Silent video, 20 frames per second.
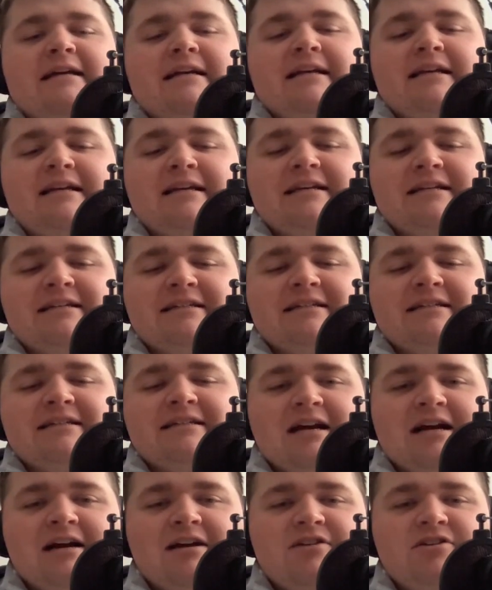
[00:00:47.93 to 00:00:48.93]

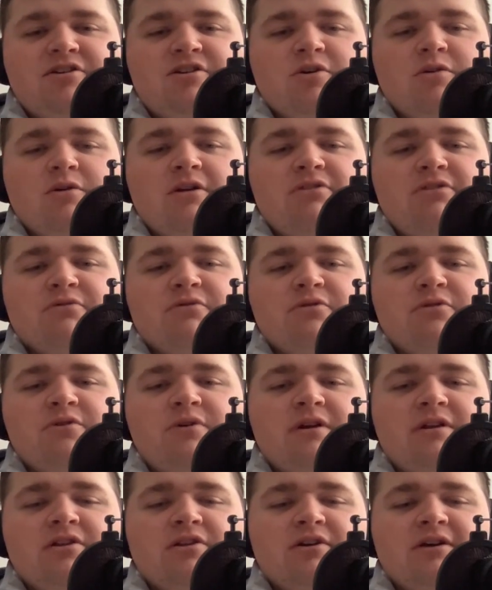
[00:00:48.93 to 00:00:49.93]
is going
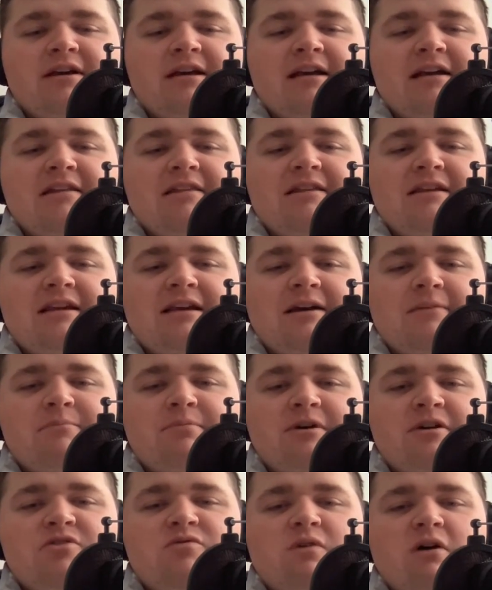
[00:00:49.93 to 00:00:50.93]
through and looking at the
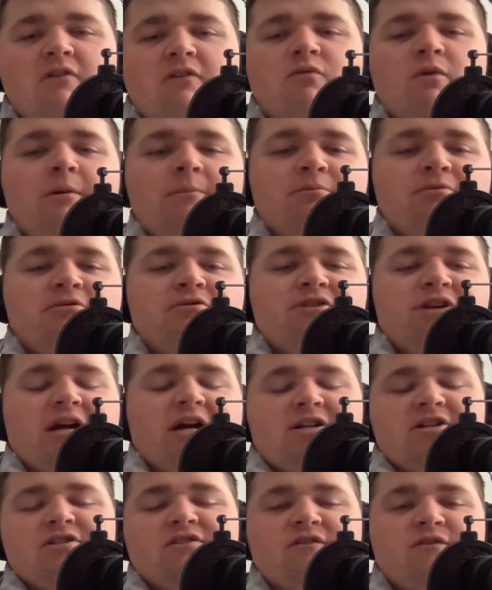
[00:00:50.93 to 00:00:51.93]
Big 12 win
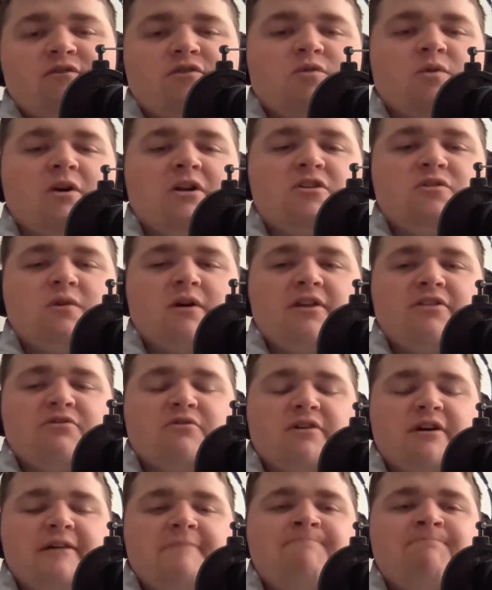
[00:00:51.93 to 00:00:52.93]
projections for
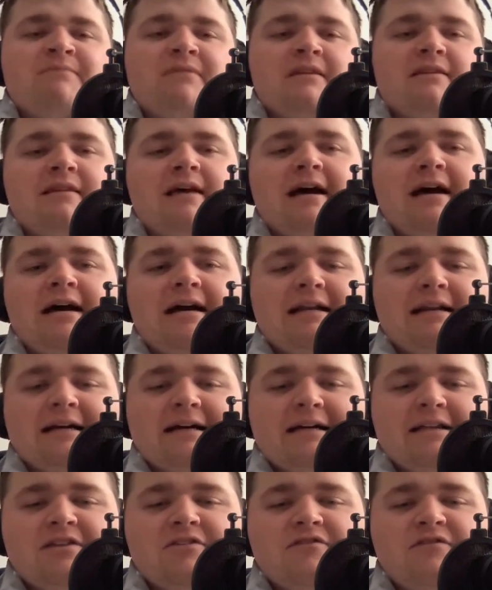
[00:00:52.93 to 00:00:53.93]
2023 that
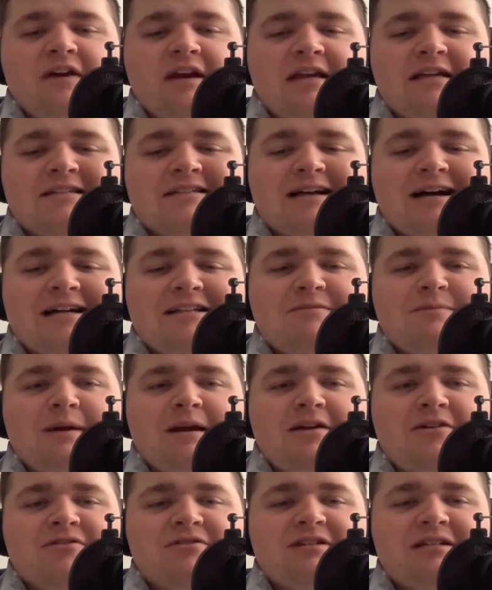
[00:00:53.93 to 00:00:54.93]
the Vegas odds
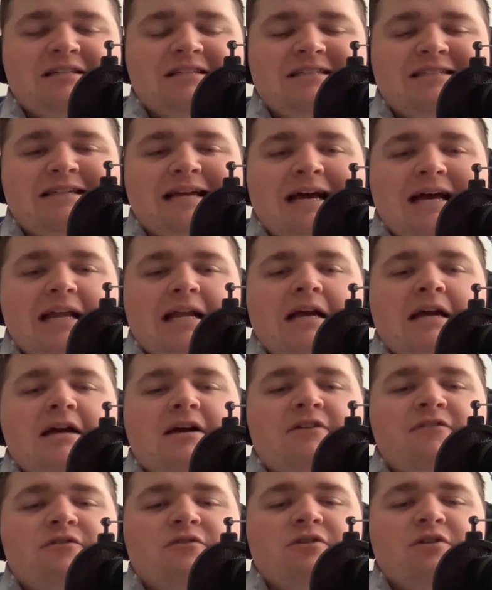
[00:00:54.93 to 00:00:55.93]
makers had set
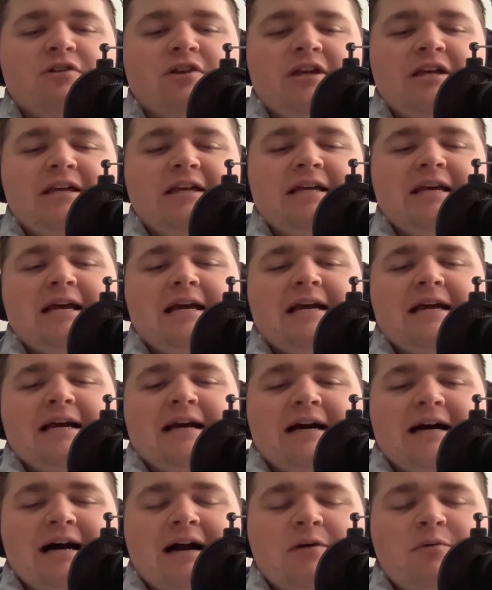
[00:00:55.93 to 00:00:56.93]
for the league.
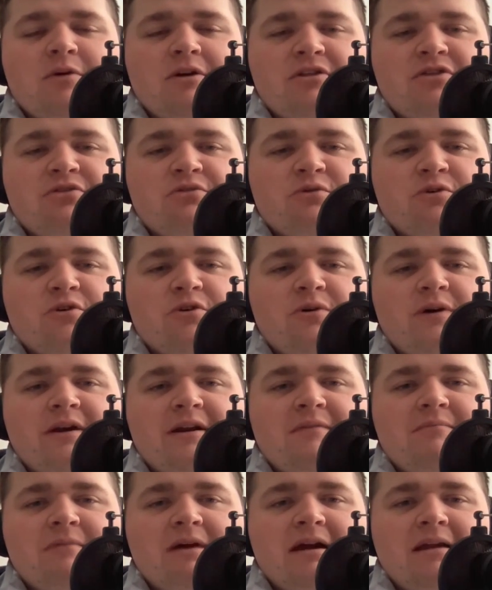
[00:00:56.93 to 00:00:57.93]
I went through
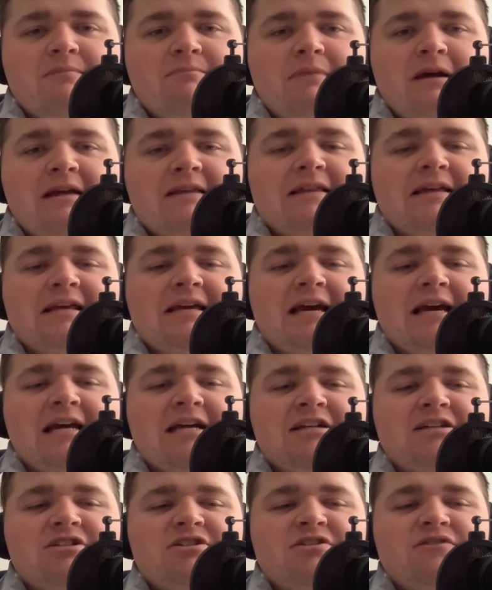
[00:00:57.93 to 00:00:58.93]
and made the
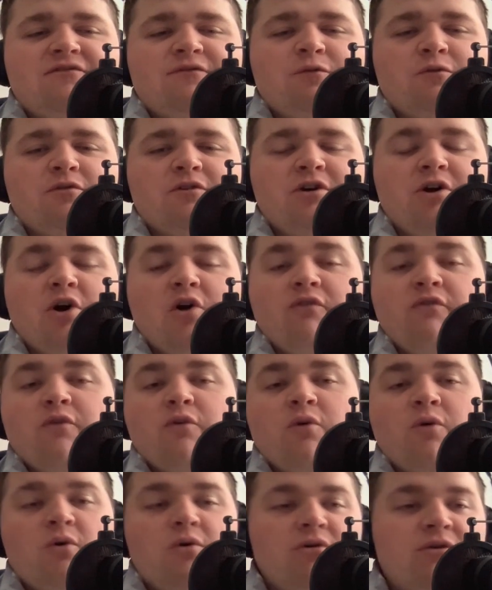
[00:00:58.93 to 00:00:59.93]
case for the over
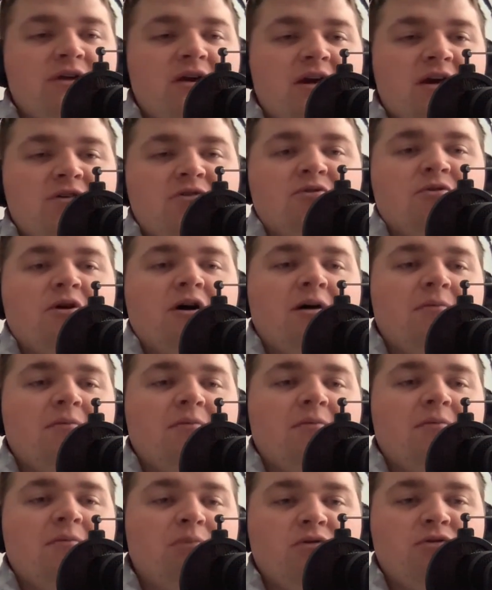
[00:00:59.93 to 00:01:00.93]
or the under on
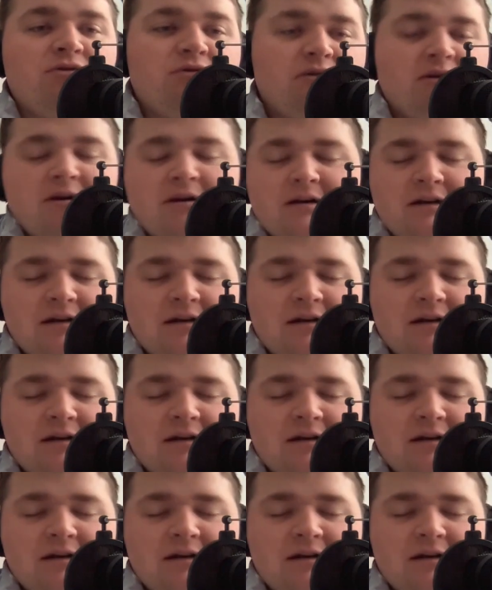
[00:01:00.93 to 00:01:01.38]
both